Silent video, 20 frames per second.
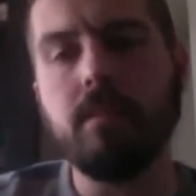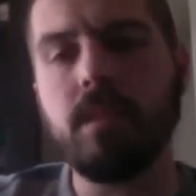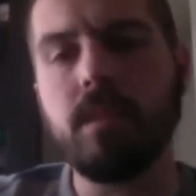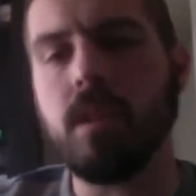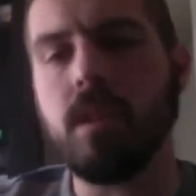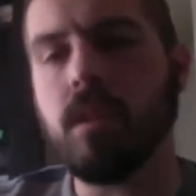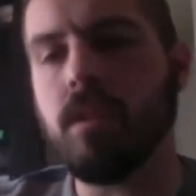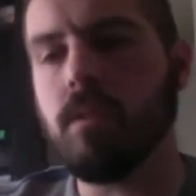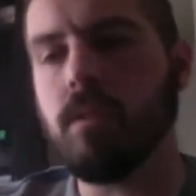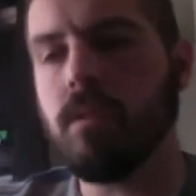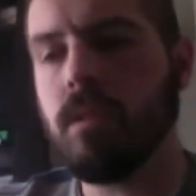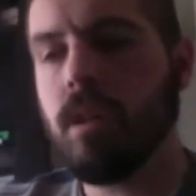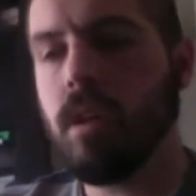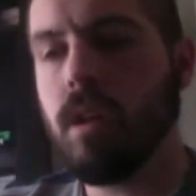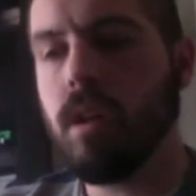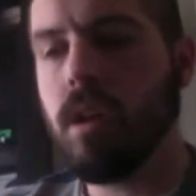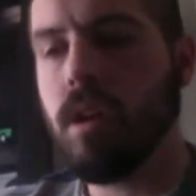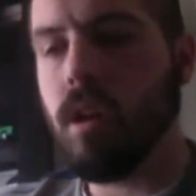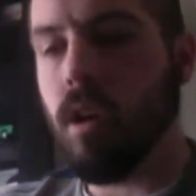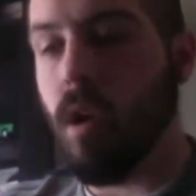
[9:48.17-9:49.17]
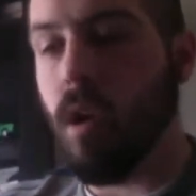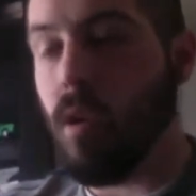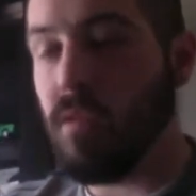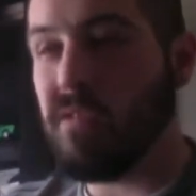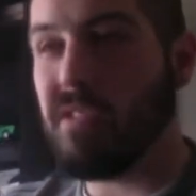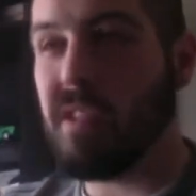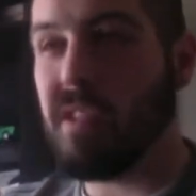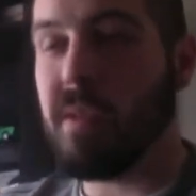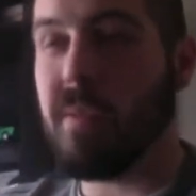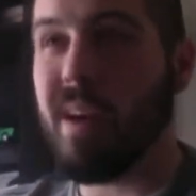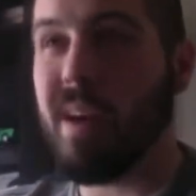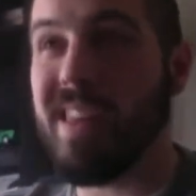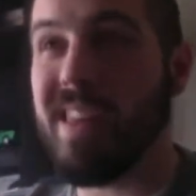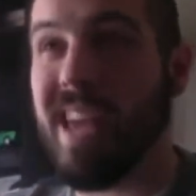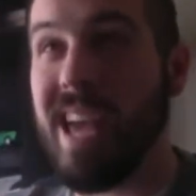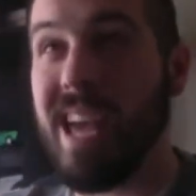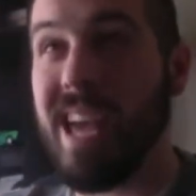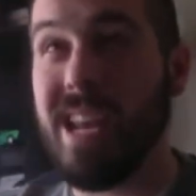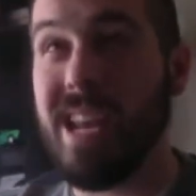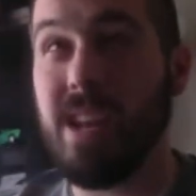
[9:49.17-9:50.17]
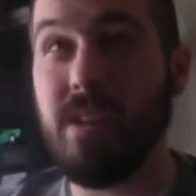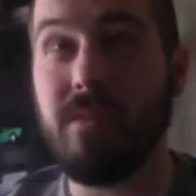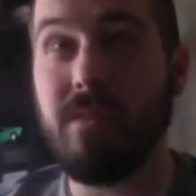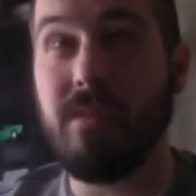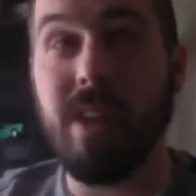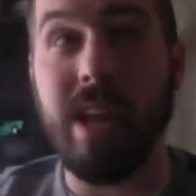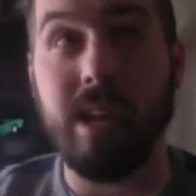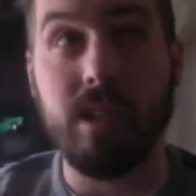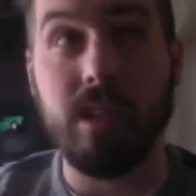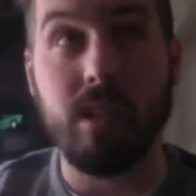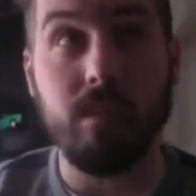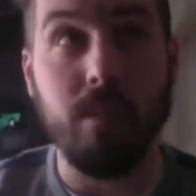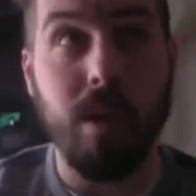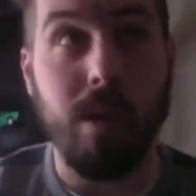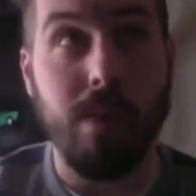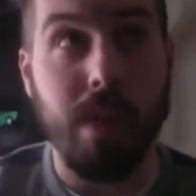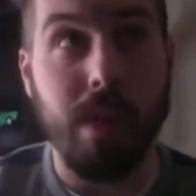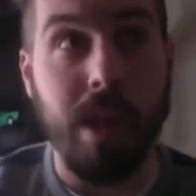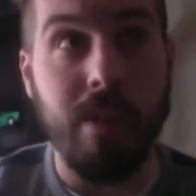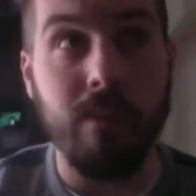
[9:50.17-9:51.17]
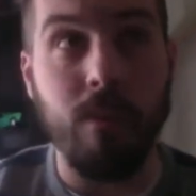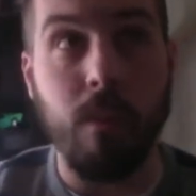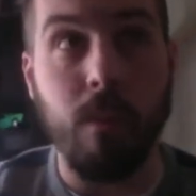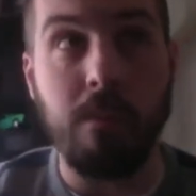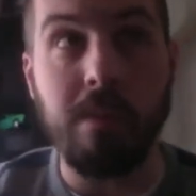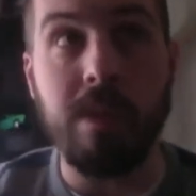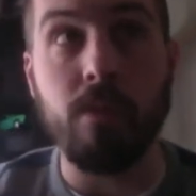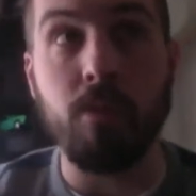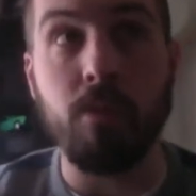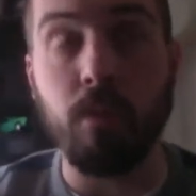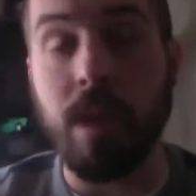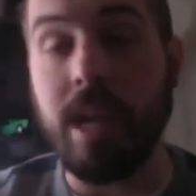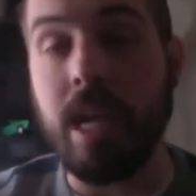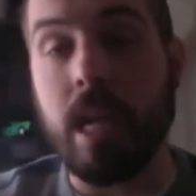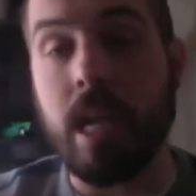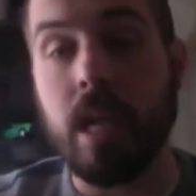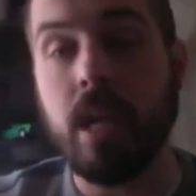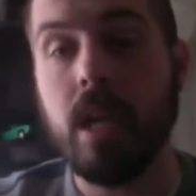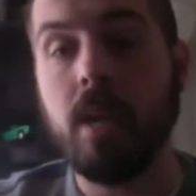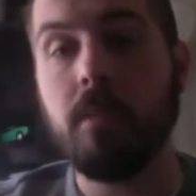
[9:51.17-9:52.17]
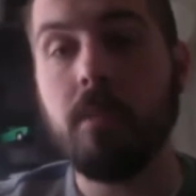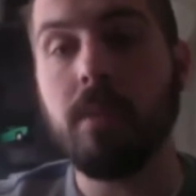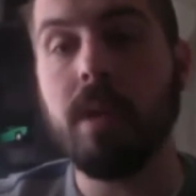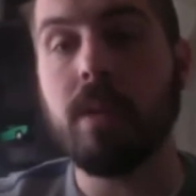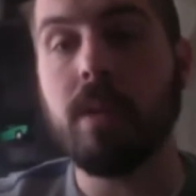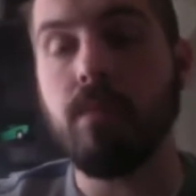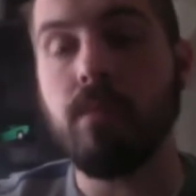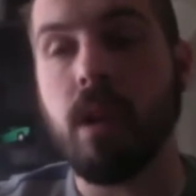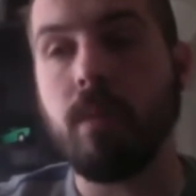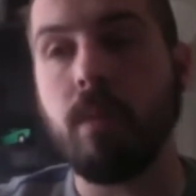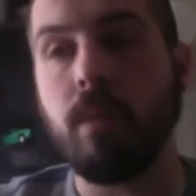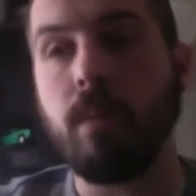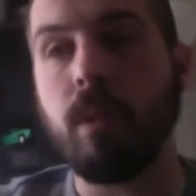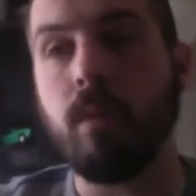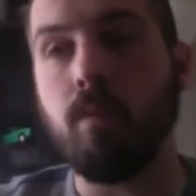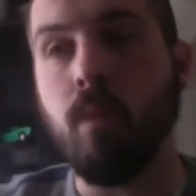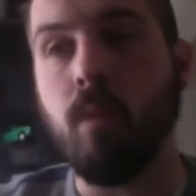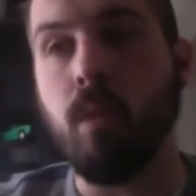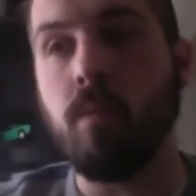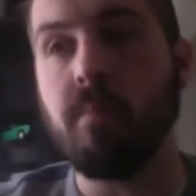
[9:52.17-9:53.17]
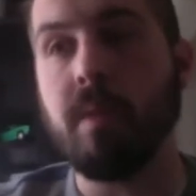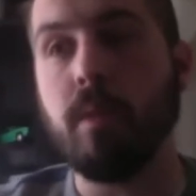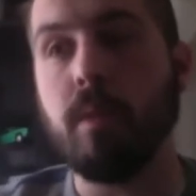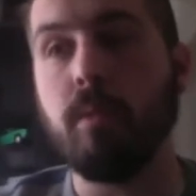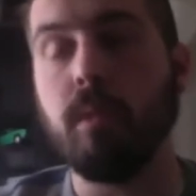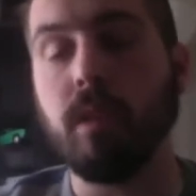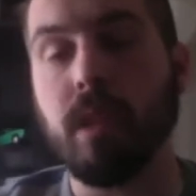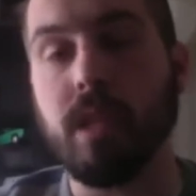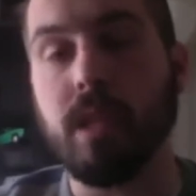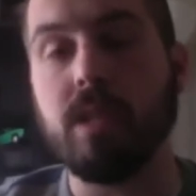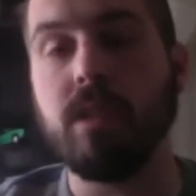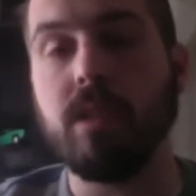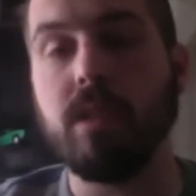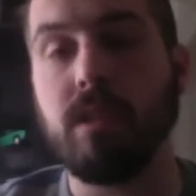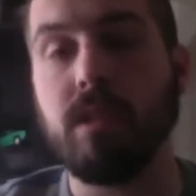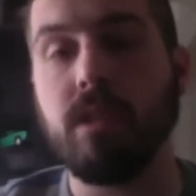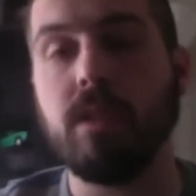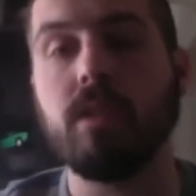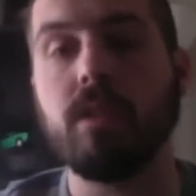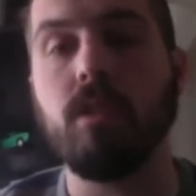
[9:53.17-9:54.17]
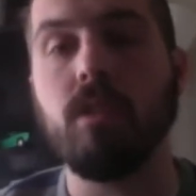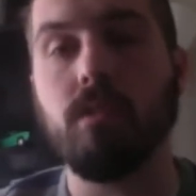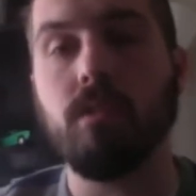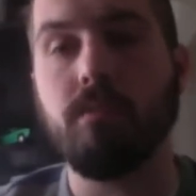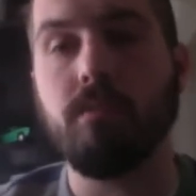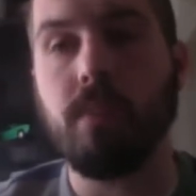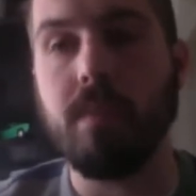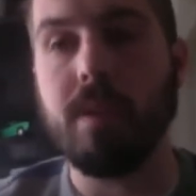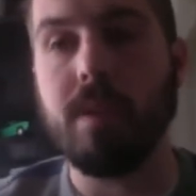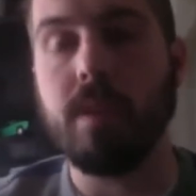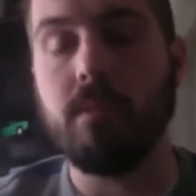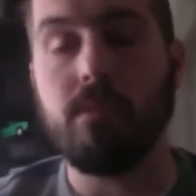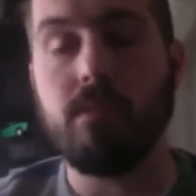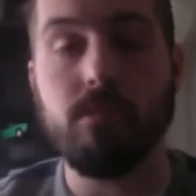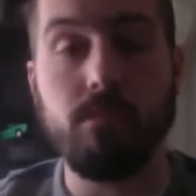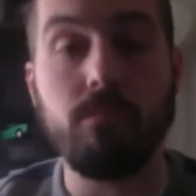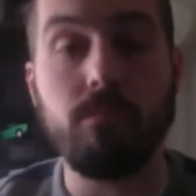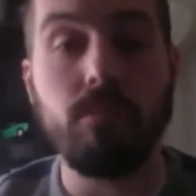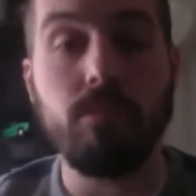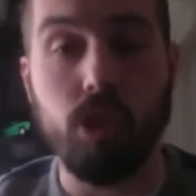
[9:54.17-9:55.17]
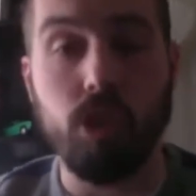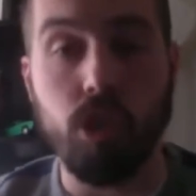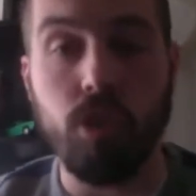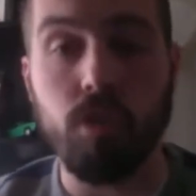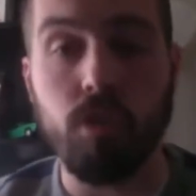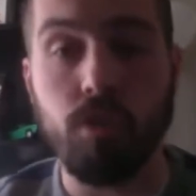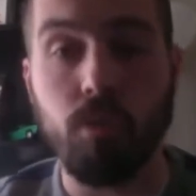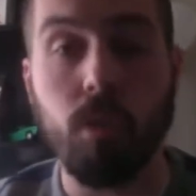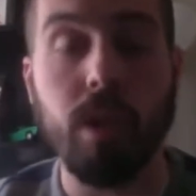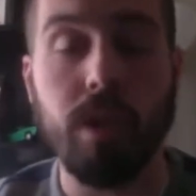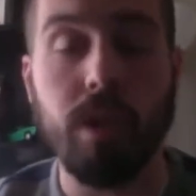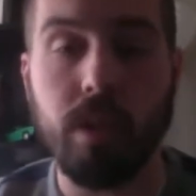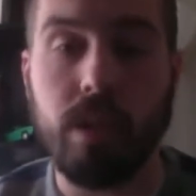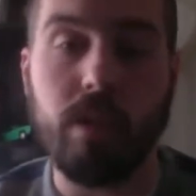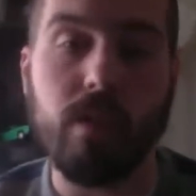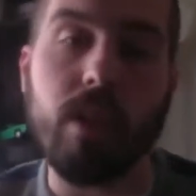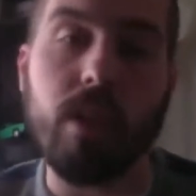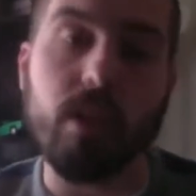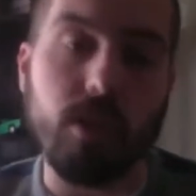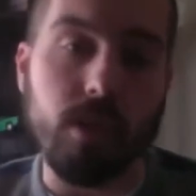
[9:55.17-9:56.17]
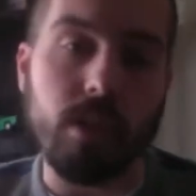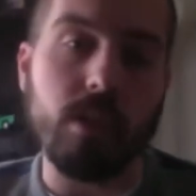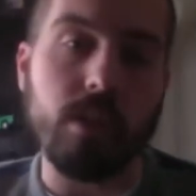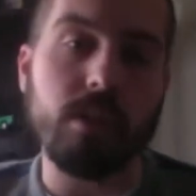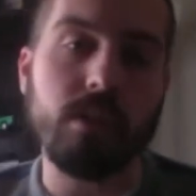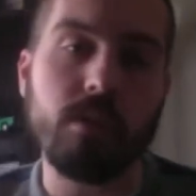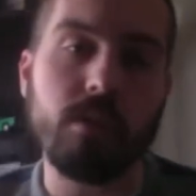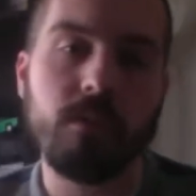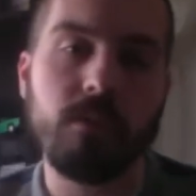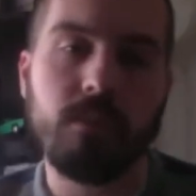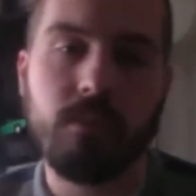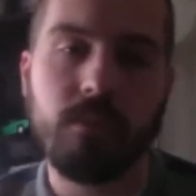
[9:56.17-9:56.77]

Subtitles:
So hopefully by the end of next month, it will be ready, but it probably won't be released until maybe June when the convention is.